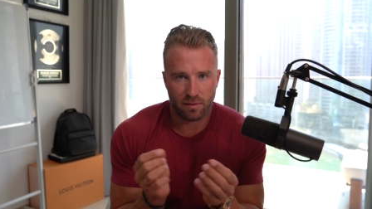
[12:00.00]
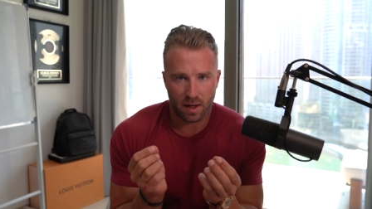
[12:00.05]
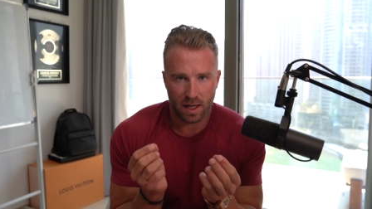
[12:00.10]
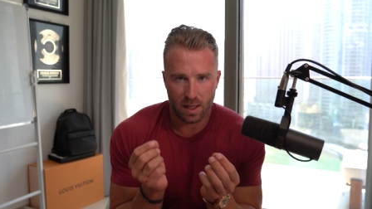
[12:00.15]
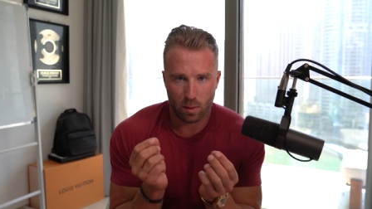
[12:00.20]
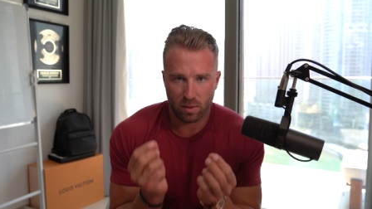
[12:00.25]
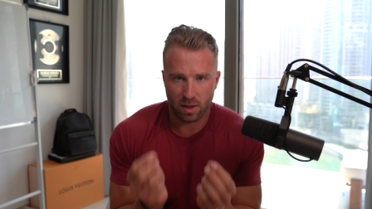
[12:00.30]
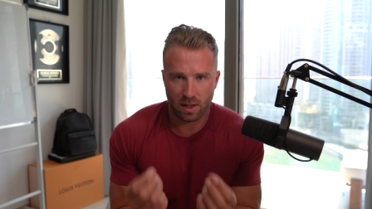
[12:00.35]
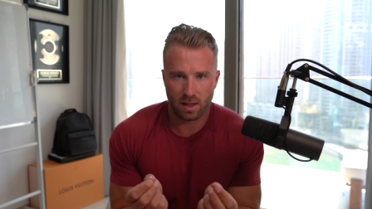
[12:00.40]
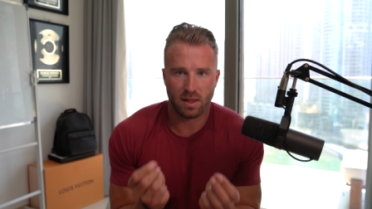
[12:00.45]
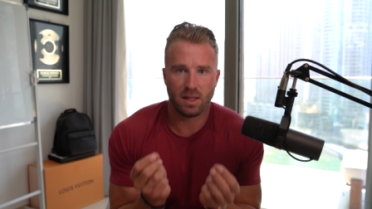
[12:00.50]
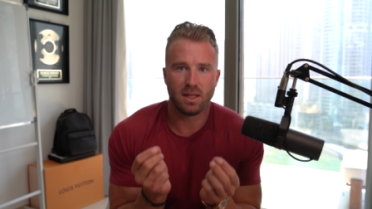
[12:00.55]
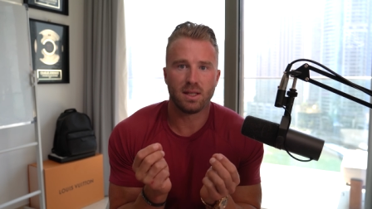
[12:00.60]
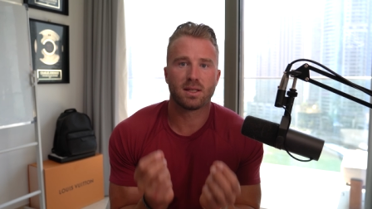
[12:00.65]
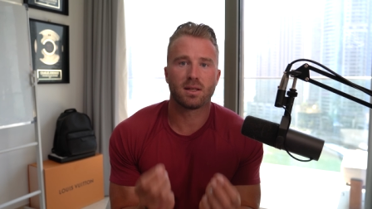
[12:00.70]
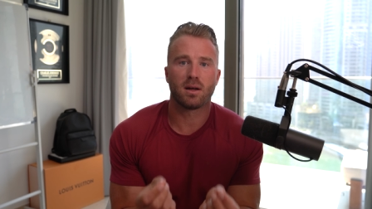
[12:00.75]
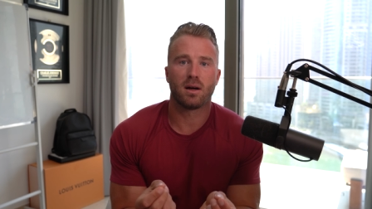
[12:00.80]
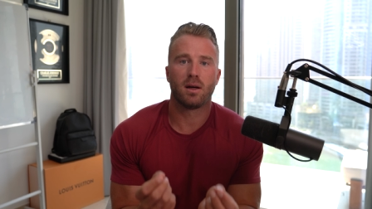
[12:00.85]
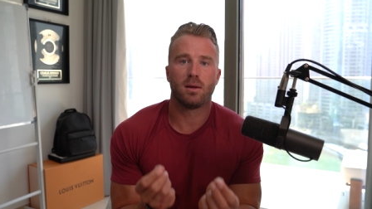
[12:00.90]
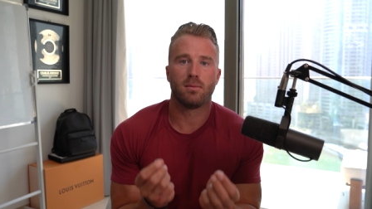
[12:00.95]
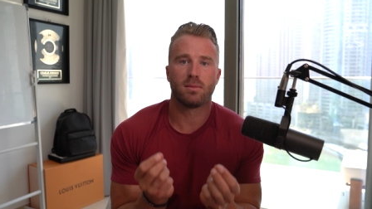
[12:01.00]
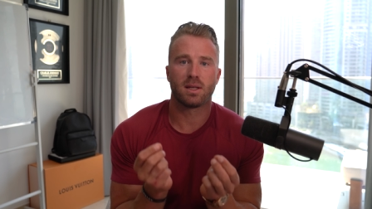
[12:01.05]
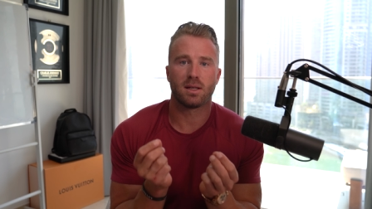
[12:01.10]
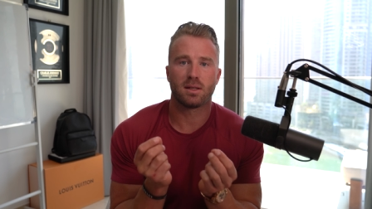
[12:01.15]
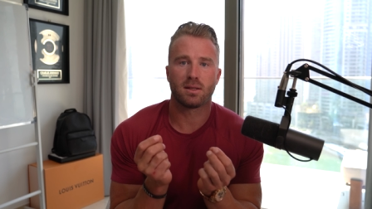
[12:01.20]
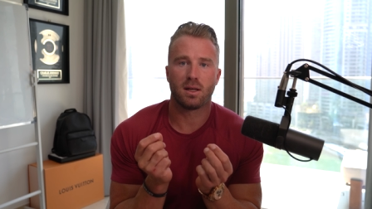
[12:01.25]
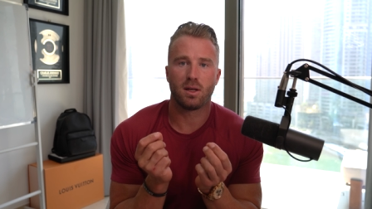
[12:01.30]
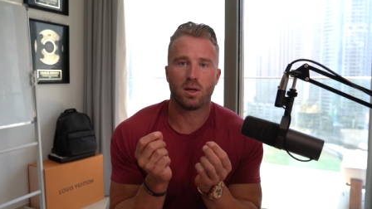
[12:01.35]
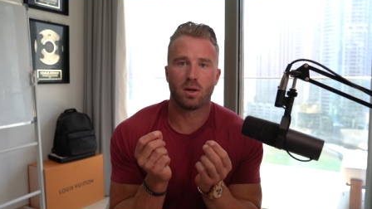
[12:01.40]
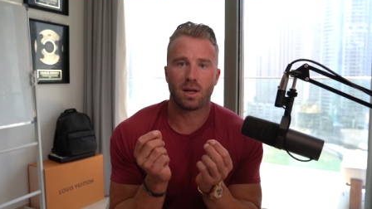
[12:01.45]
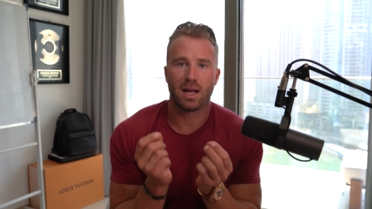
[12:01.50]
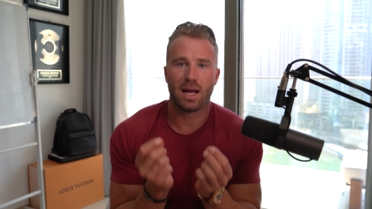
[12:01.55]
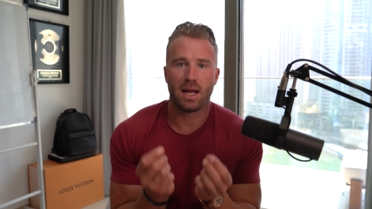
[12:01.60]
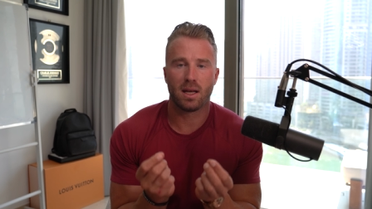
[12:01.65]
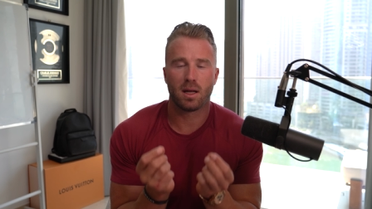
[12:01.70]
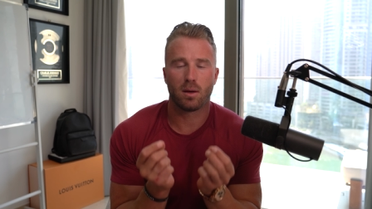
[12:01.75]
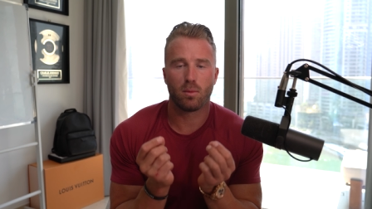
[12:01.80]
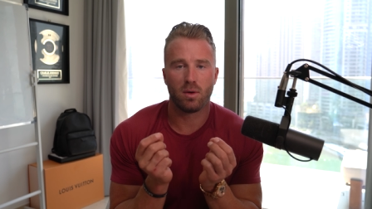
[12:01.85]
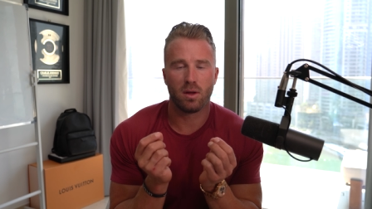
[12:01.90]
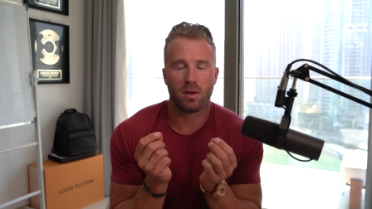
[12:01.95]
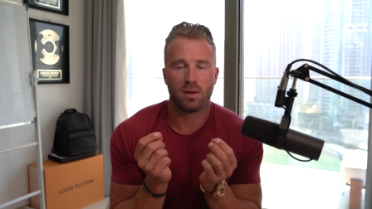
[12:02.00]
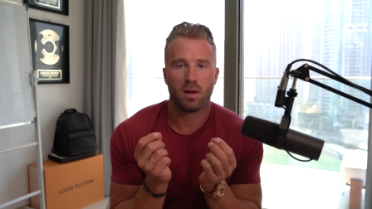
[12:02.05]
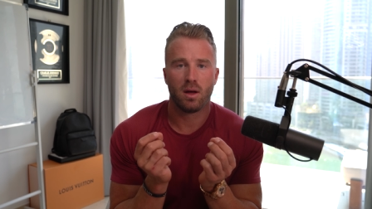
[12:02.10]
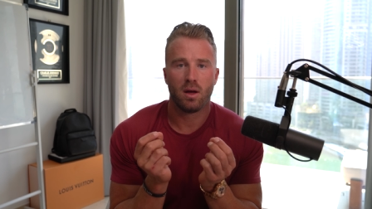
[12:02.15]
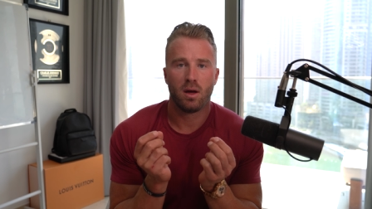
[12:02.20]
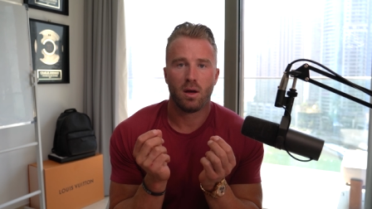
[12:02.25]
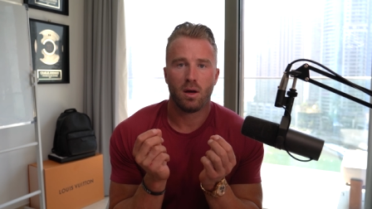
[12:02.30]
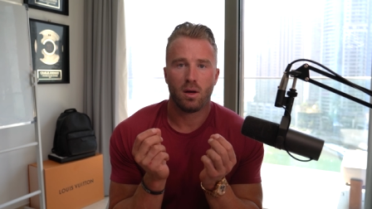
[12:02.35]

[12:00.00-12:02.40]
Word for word: find within these times is that you're going to end up with